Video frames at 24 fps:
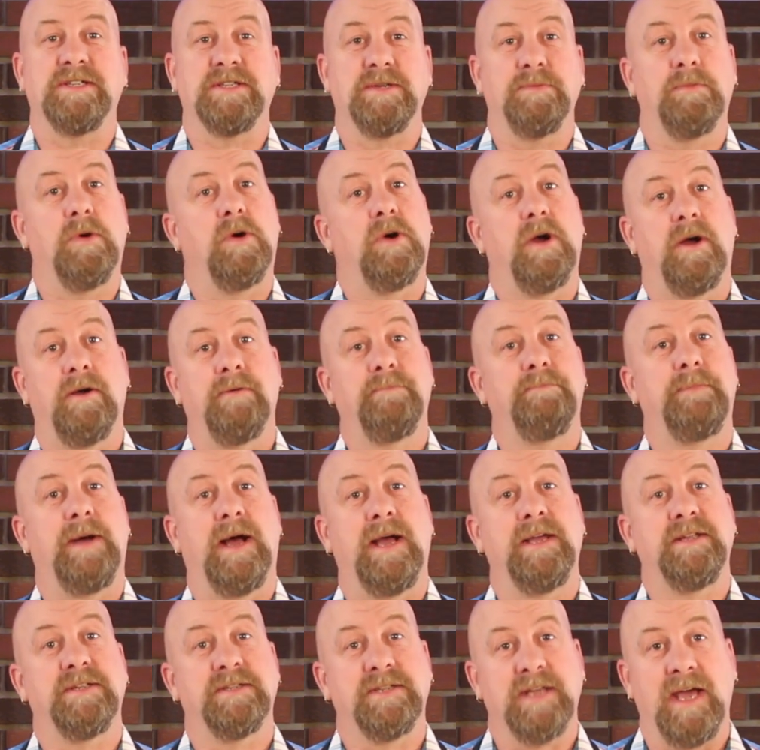some more of
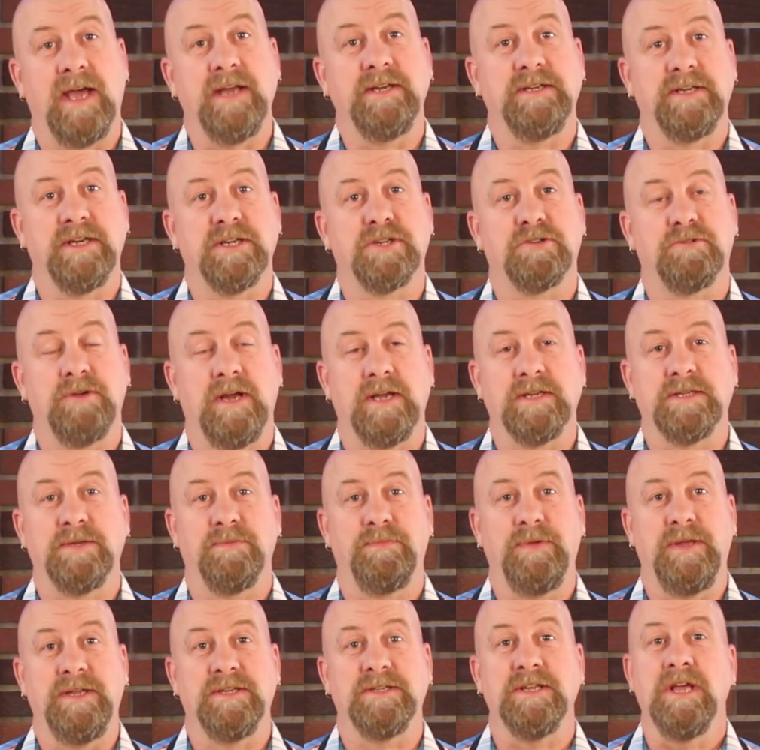my side dish
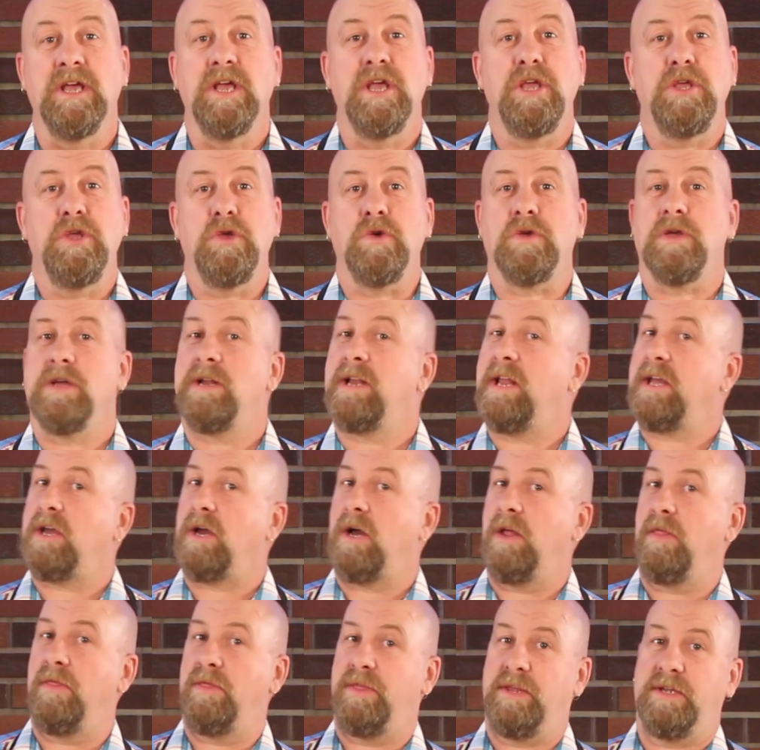recipes, you can click
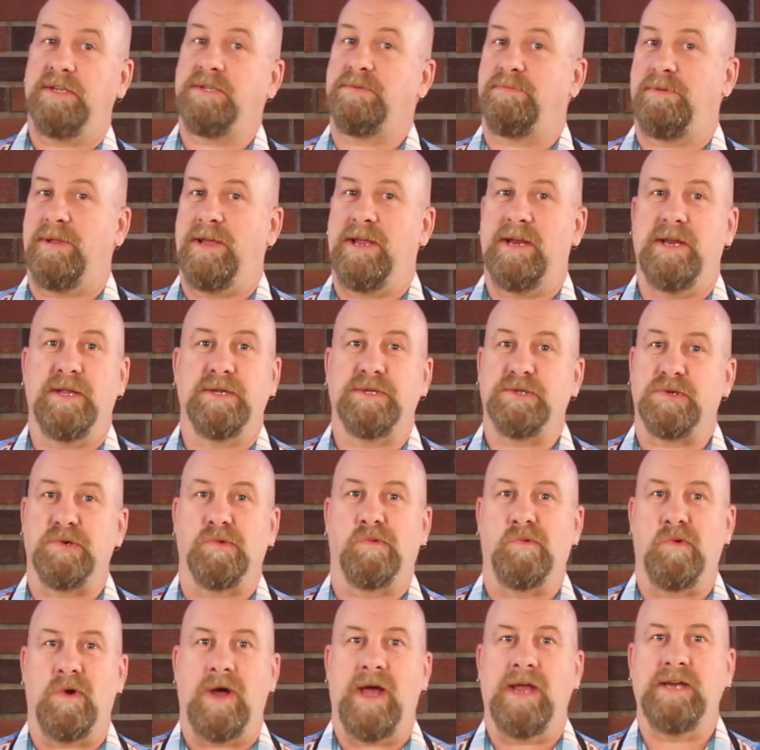on this
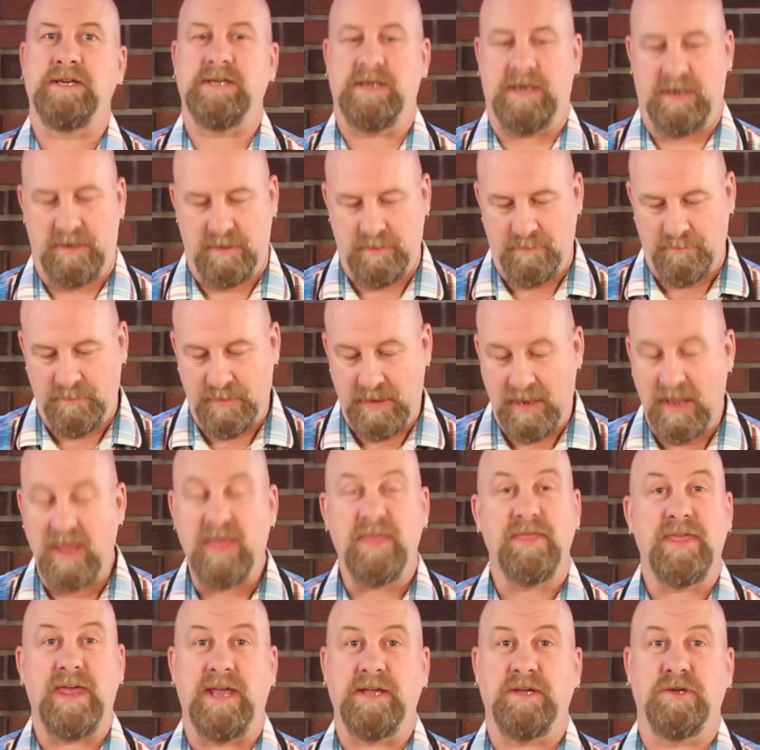playlist right here.
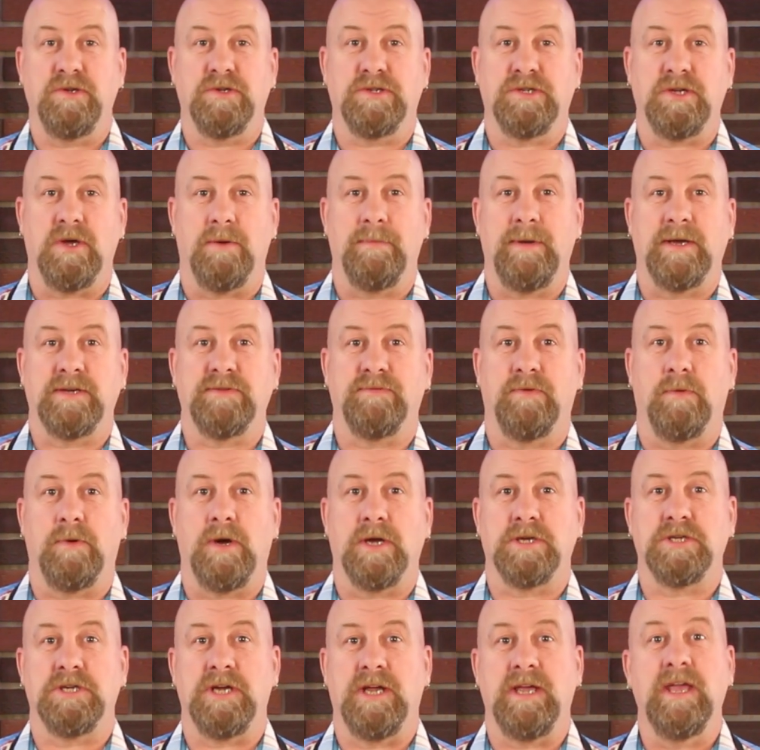Thank you so much for
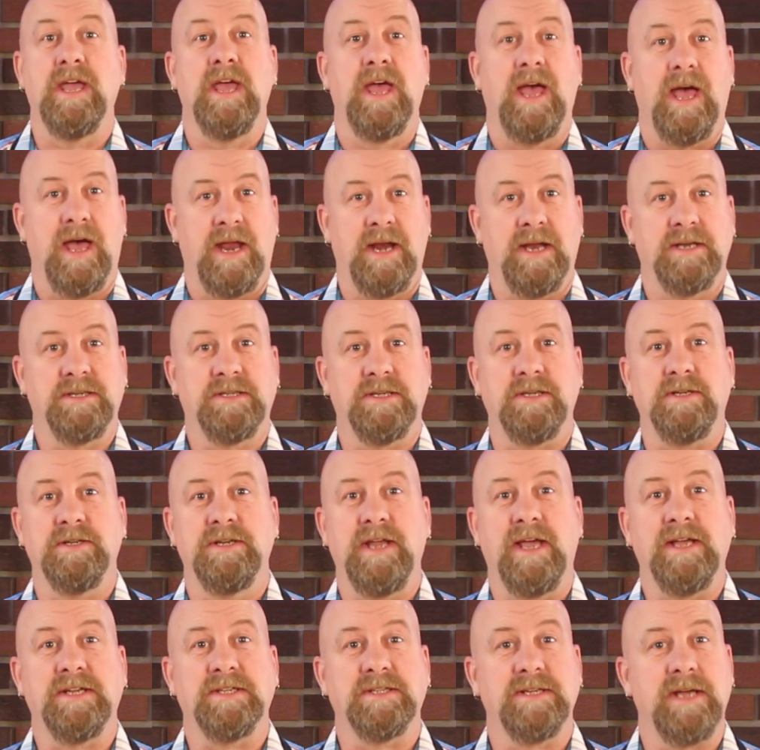watching, and until
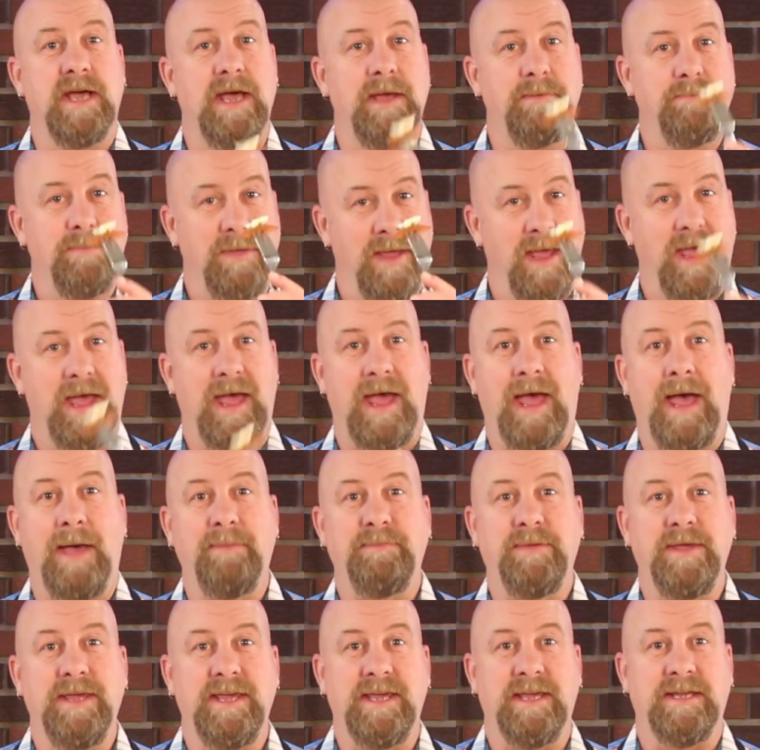next time,
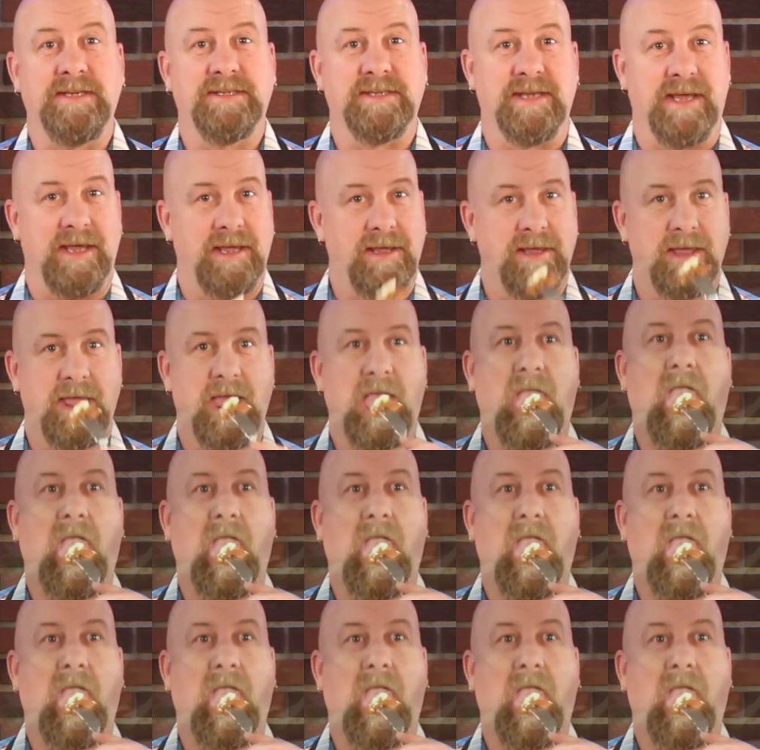happy eating.